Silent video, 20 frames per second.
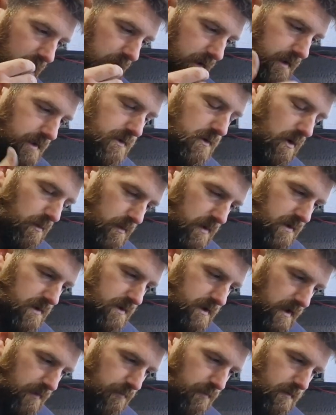there's not much
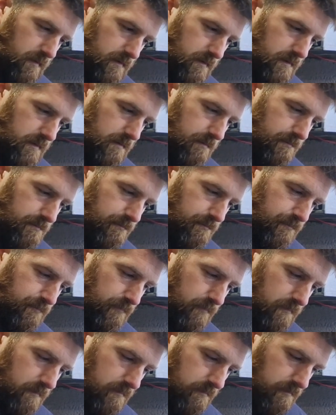difference
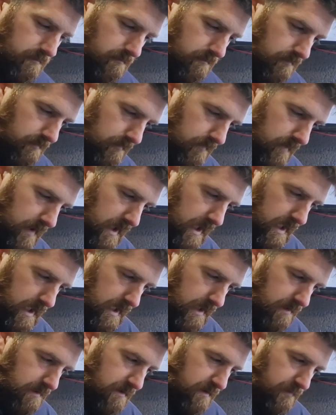in
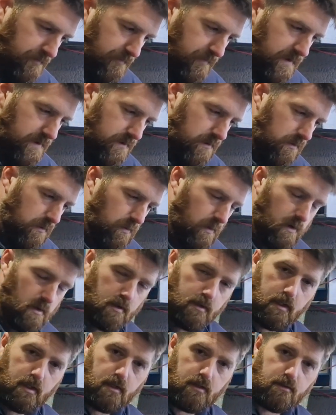its physical
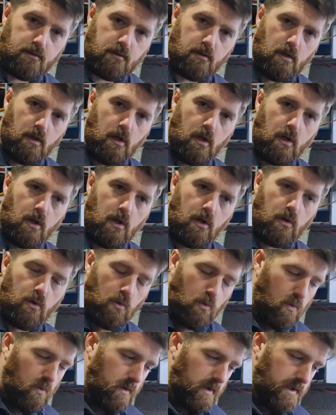workings.
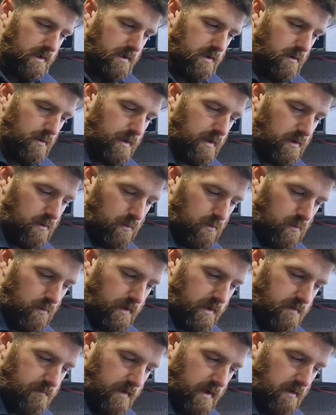All it's doing, all
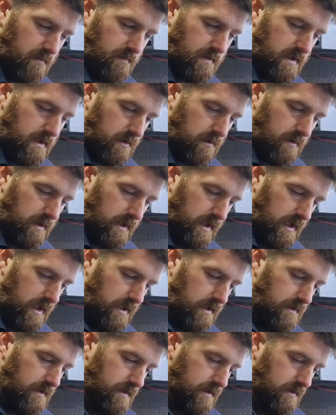this valve is doing
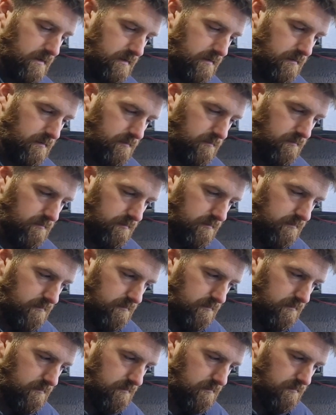is
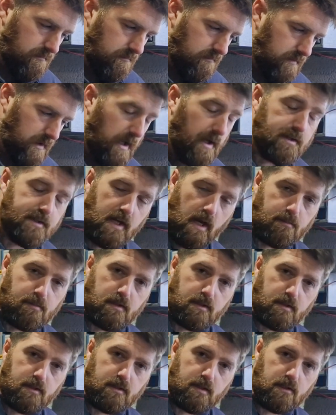
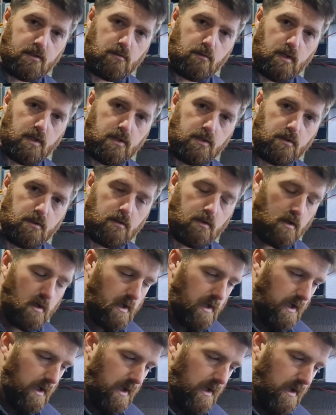adapting the situation.
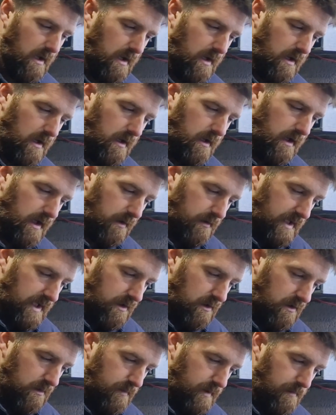Now, how
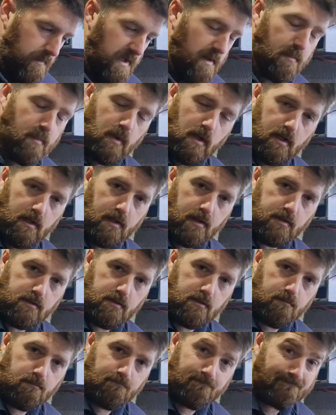can we manipulate
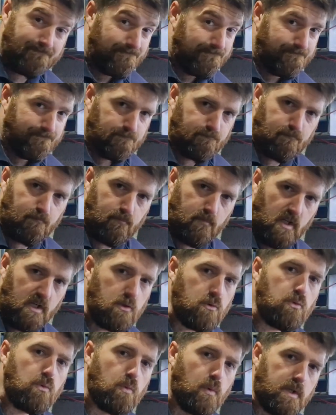this?
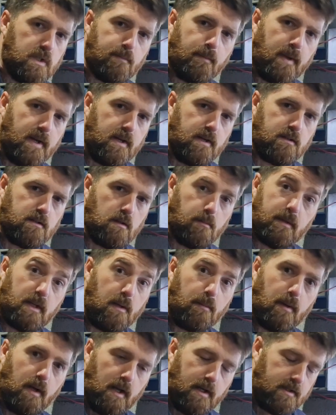There's always ways to
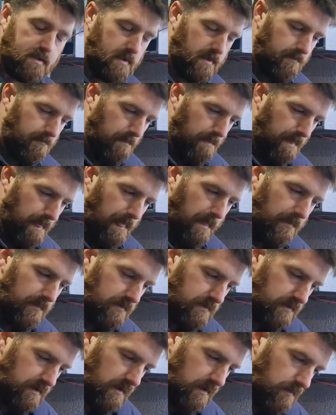manipulate it.
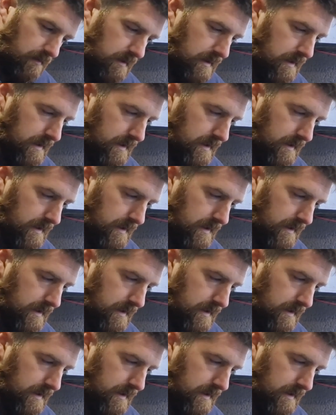So,